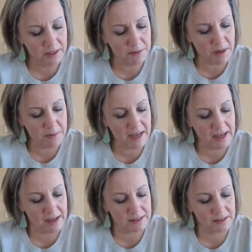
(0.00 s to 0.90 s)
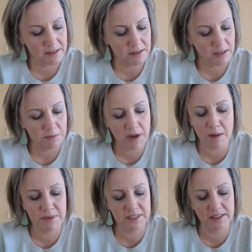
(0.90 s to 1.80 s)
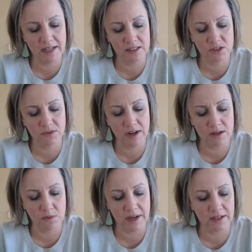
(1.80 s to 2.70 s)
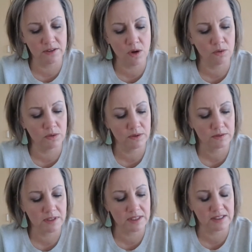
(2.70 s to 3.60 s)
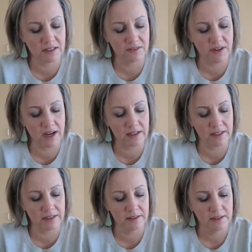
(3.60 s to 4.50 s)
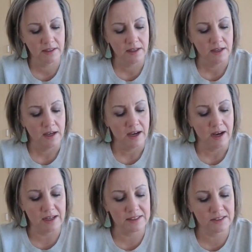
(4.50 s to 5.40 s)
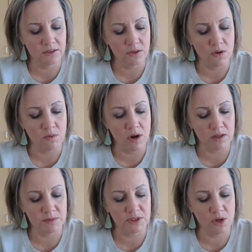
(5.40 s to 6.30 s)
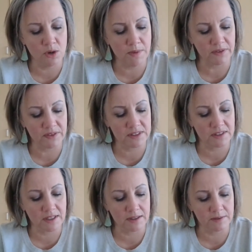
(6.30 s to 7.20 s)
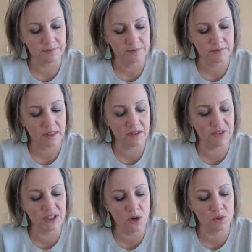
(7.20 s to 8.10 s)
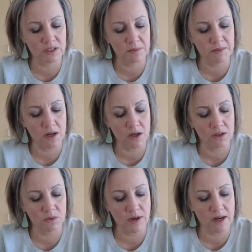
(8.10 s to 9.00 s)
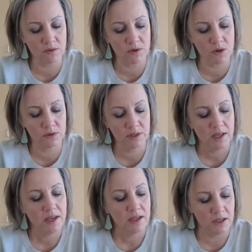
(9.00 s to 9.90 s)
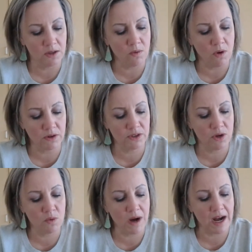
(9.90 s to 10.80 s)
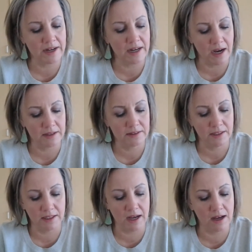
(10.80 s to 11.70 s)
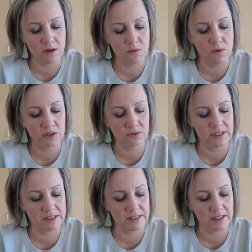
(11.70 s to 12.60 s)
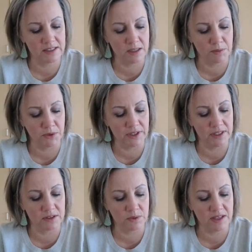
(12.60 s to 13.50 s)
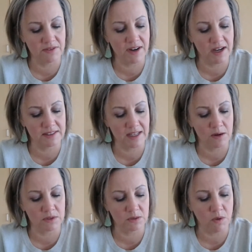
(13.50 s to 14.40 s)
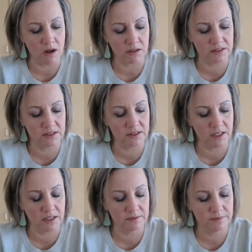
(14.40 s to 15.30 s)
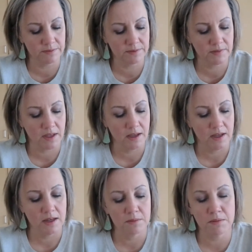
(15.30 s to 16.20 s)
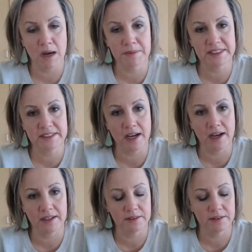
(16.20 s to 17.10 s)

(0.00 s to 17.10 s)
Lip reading: Mama asked. Papa didn't answer right away. "No," he said finally. "I still don't want him to know about this thing. If he knows I'm not on the railroad, he'll want to know why not, and I don't want to risk that temper of his when he finds out what the Wallaces done." Mama sighed.